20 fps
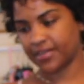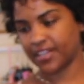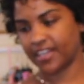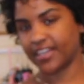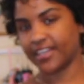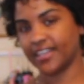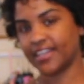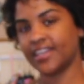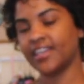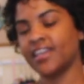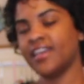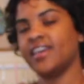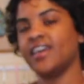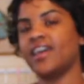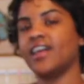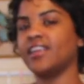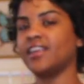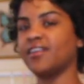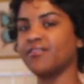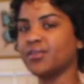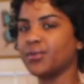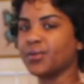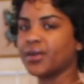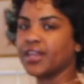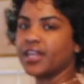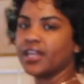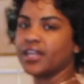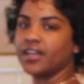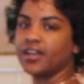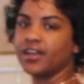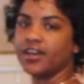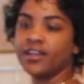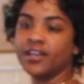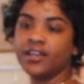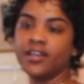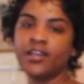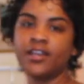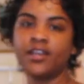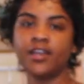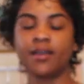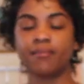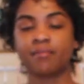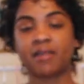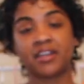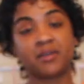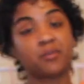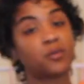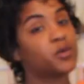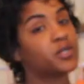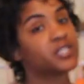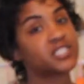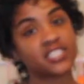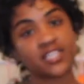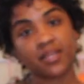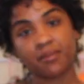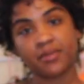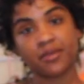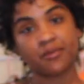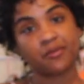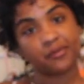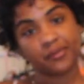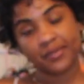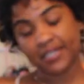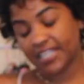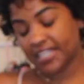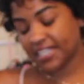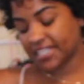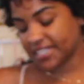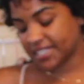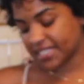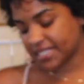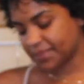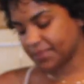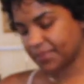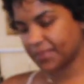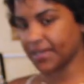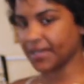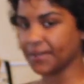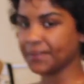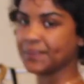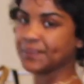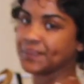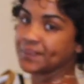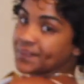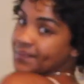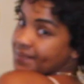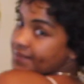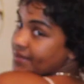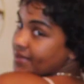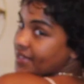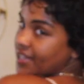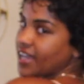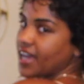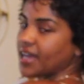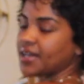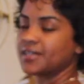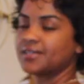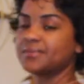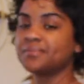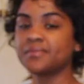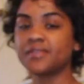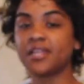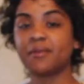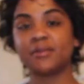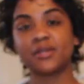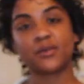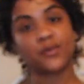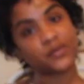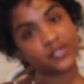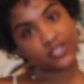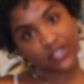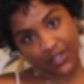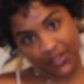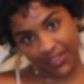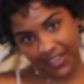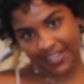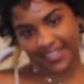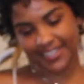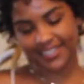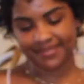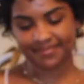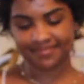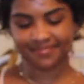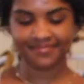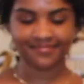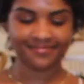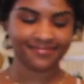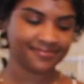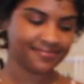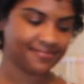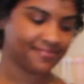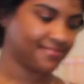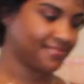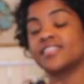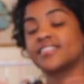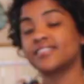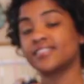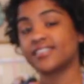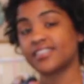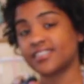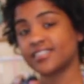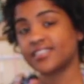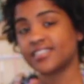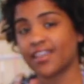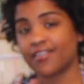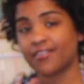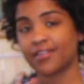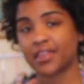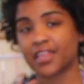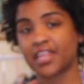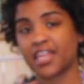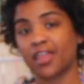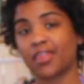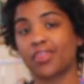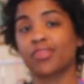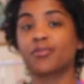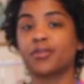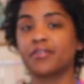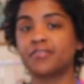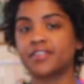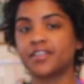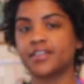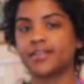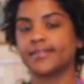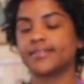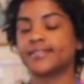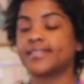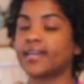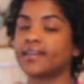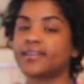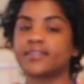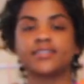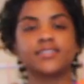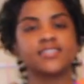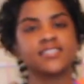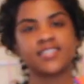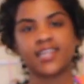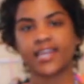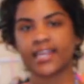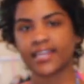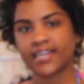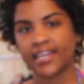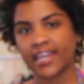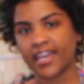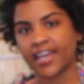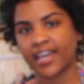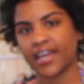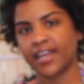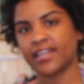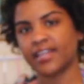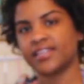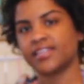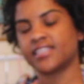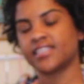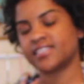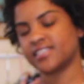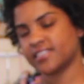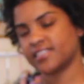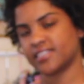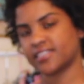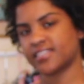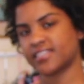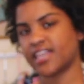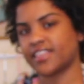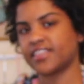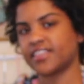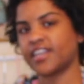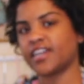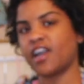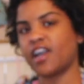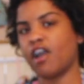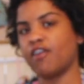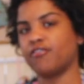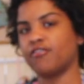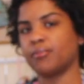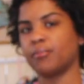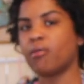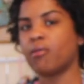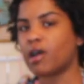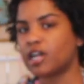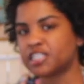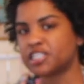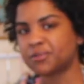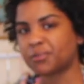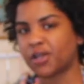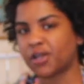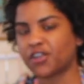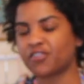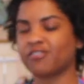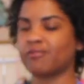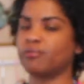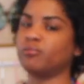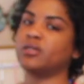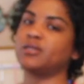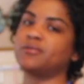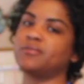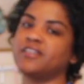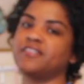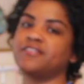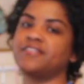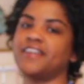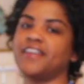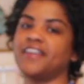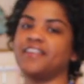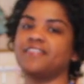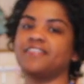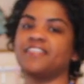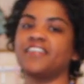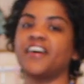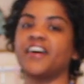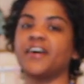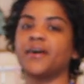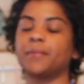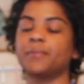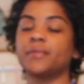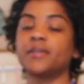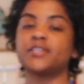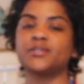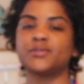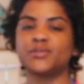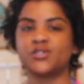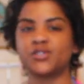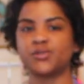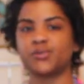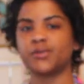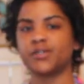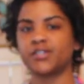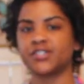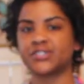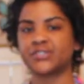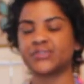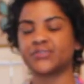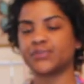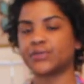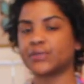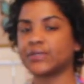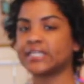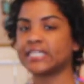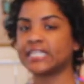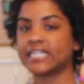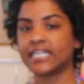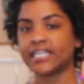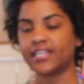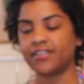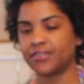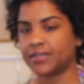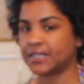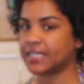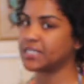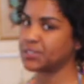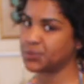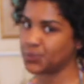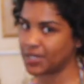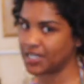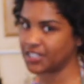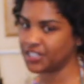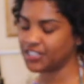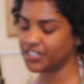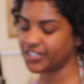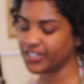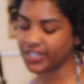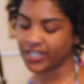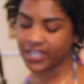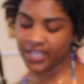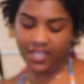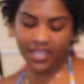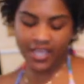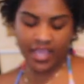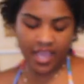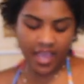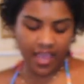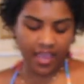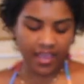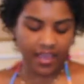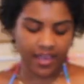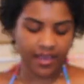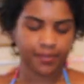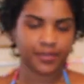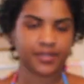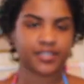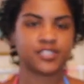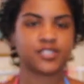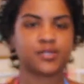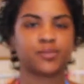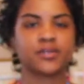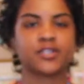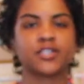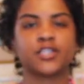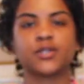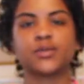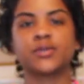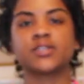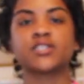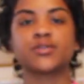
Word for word: Like, I love the way they look. Kind of more into them than the bikinis, but I don't know. Let me know what y'all think. Since everything thrifted is technically secondhand, this is a set that I got from Poshmark from one of my fave um, YouTubers, Farina, if you guys watch her. Uh, but it's super cute.